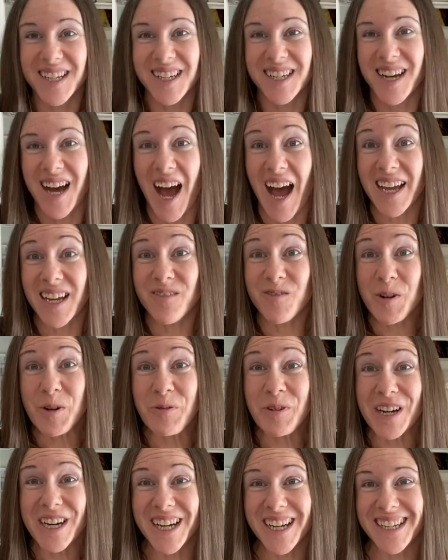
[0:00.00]
Hi
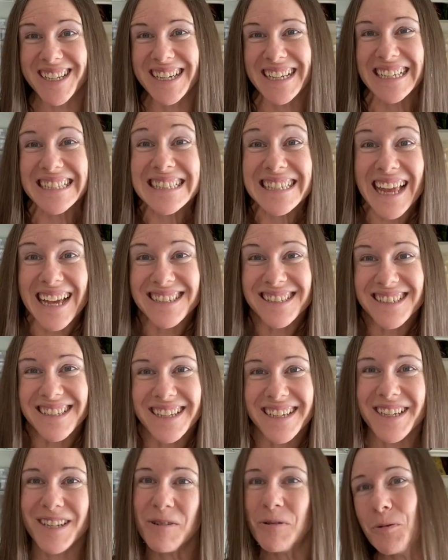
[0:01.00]
everyone, it's
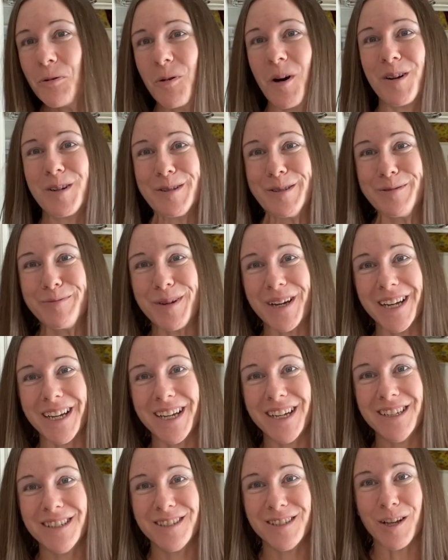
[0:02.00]
Leslie. Welcome to
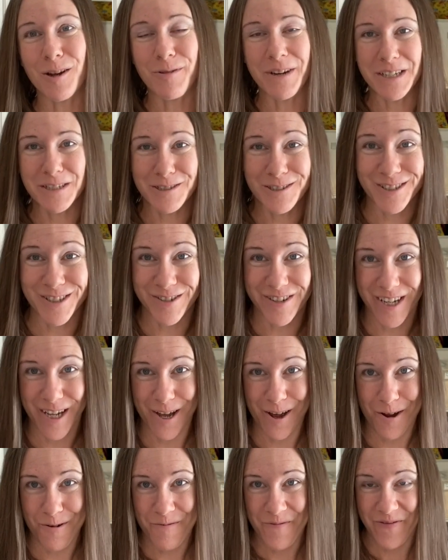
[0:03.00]
my sewing
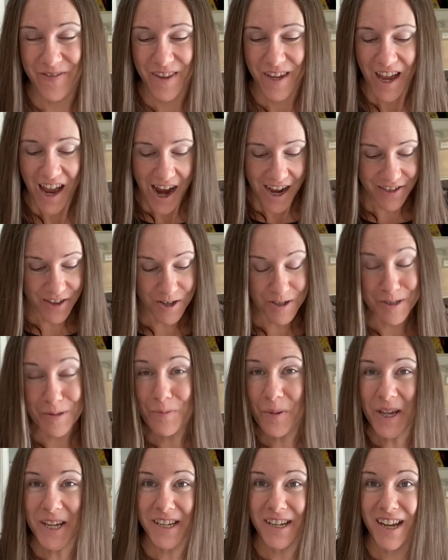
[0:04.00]
studio. There's
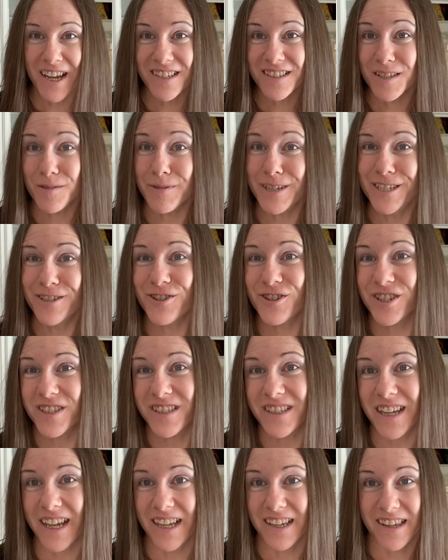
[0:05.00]
been some
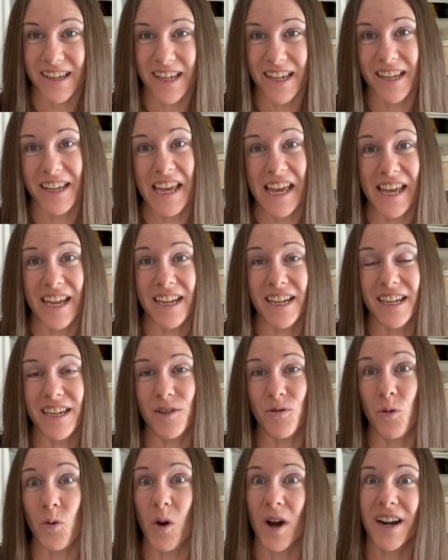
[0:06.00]
interest lately
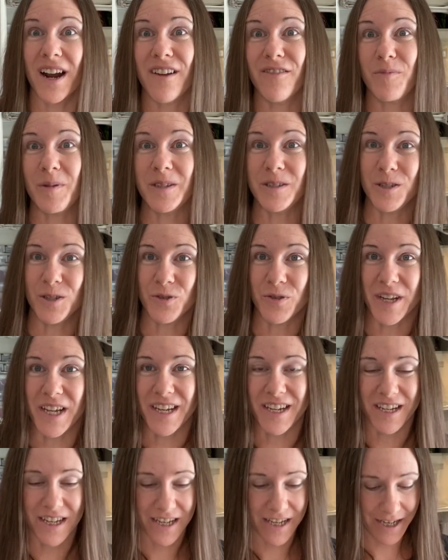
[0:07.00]
in what I've been
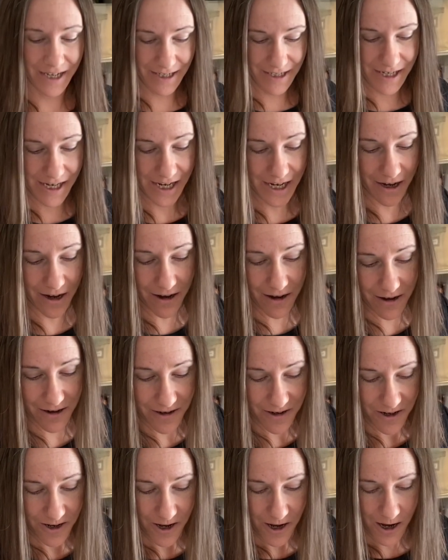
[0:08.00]
doing in here.
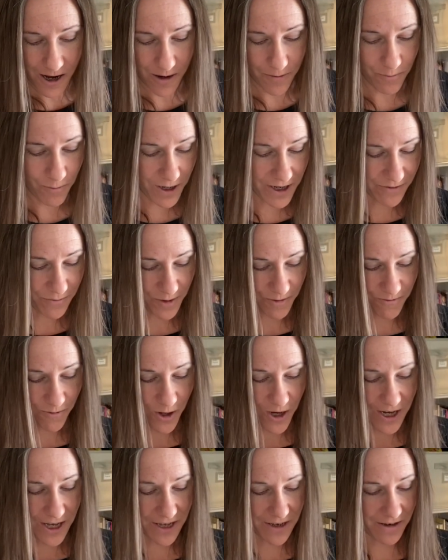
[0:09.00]
What I've been
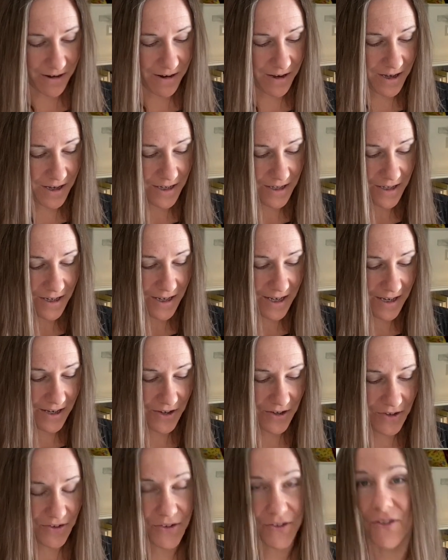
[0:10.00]
working on
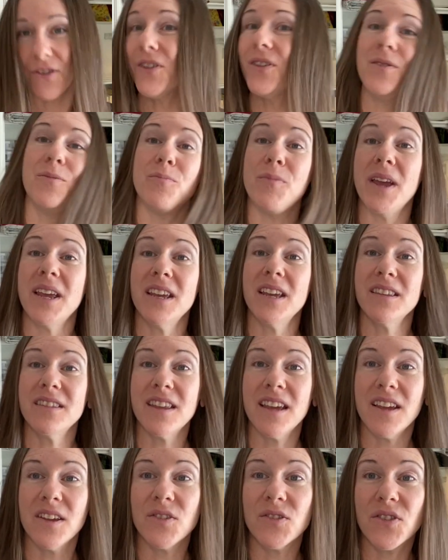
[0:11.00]
is making
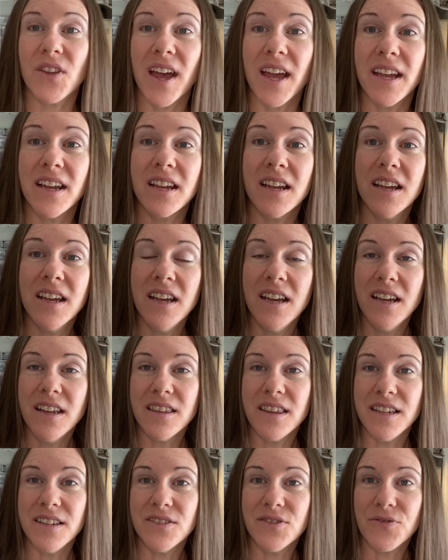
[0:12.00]
things like
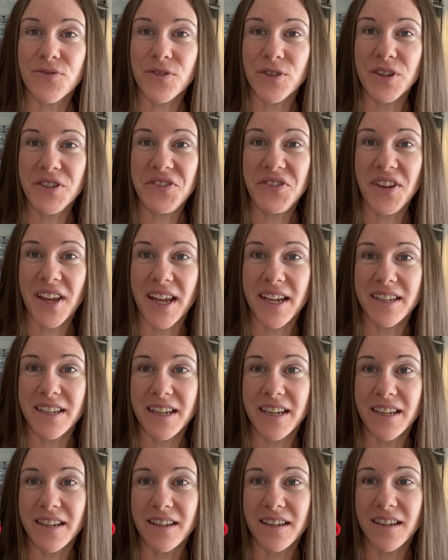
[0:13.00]
these
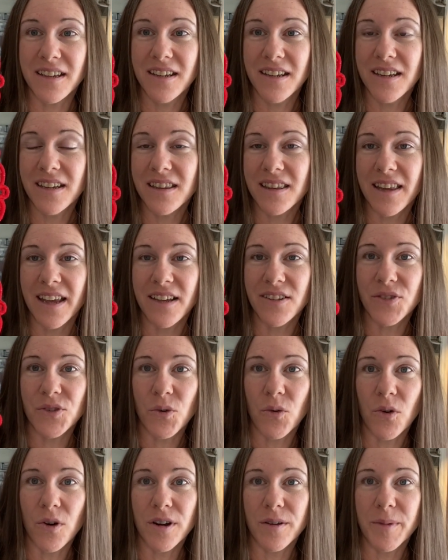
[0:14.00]
freestanding lace
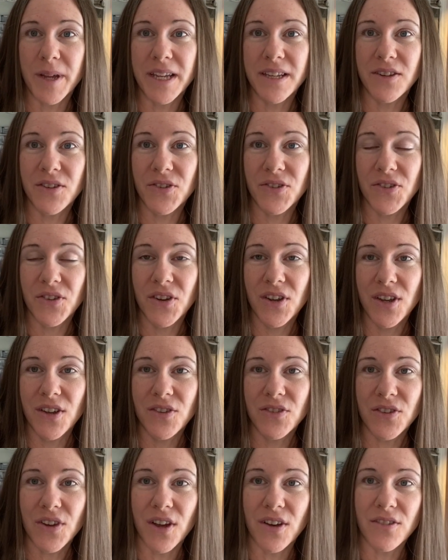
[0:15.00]
ornaments.
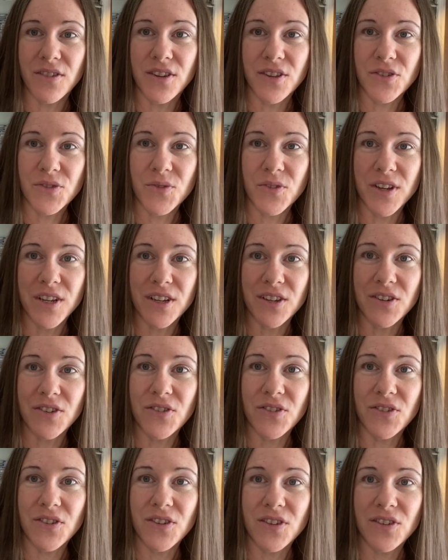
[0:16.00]
So this one
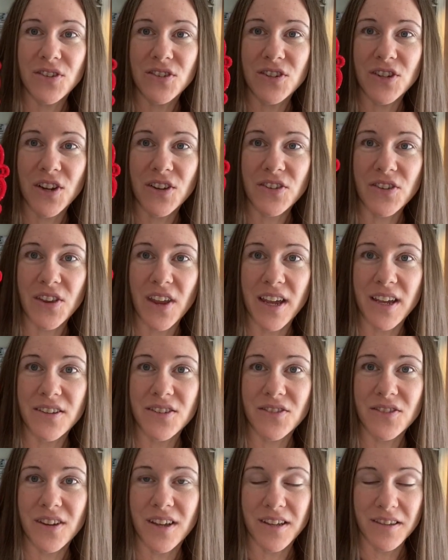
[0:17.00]
is just
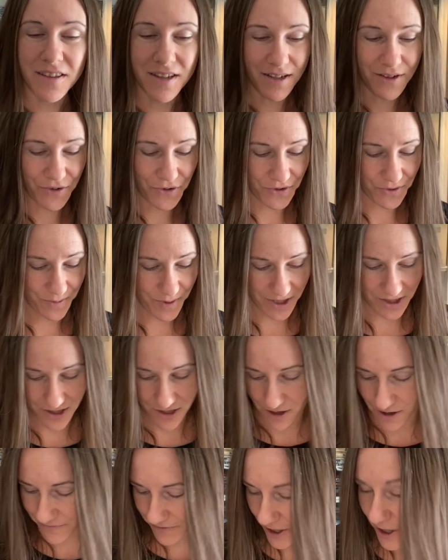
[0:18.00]
lace like this, but
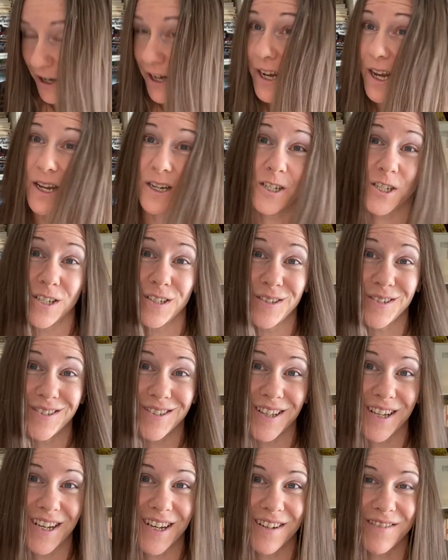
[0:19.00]
there are variations
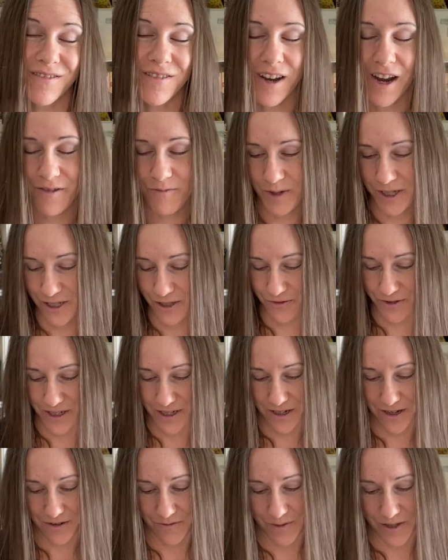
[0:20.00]
that I've been
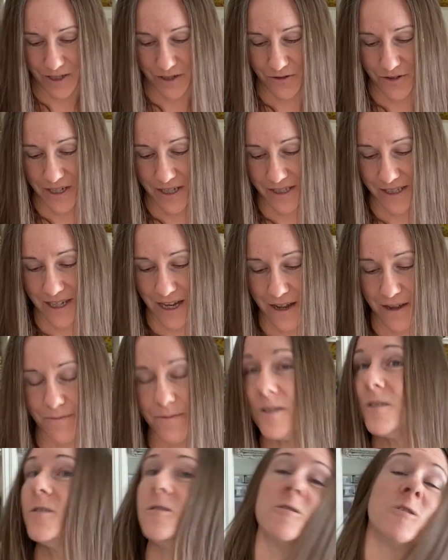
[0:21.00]
doing. I've been doing
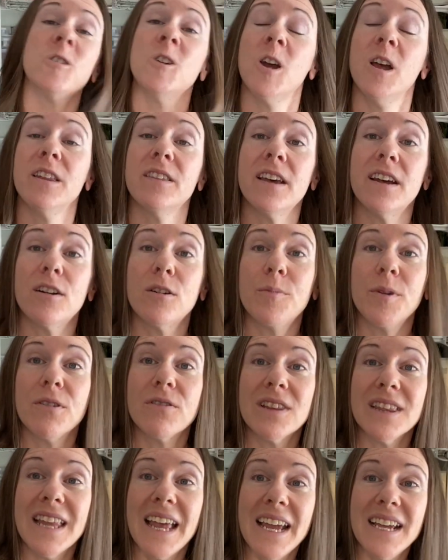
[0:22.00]
some that are both
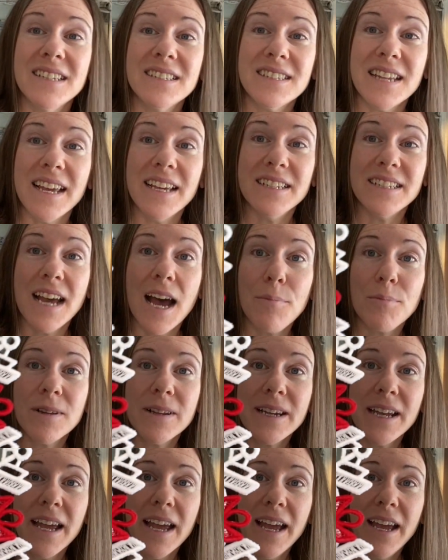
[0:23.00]
lace and
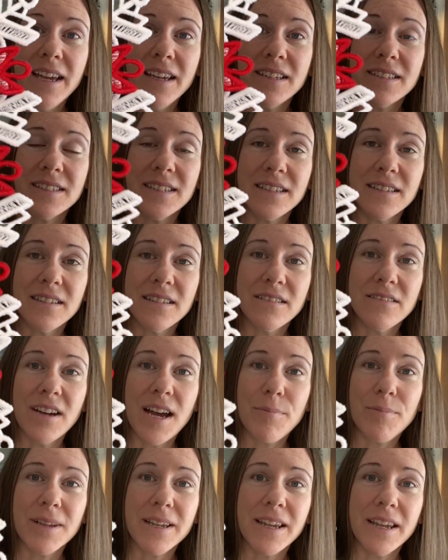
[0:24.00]
applique. You see the little
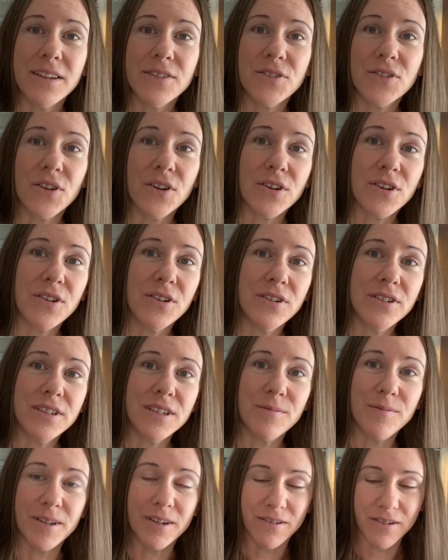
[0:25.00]
applique circle in
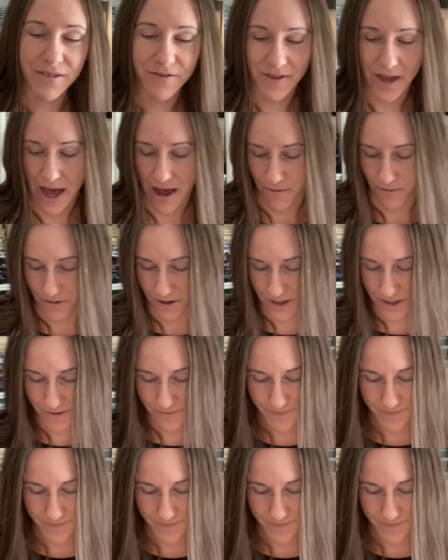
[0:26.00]
the middle of that one.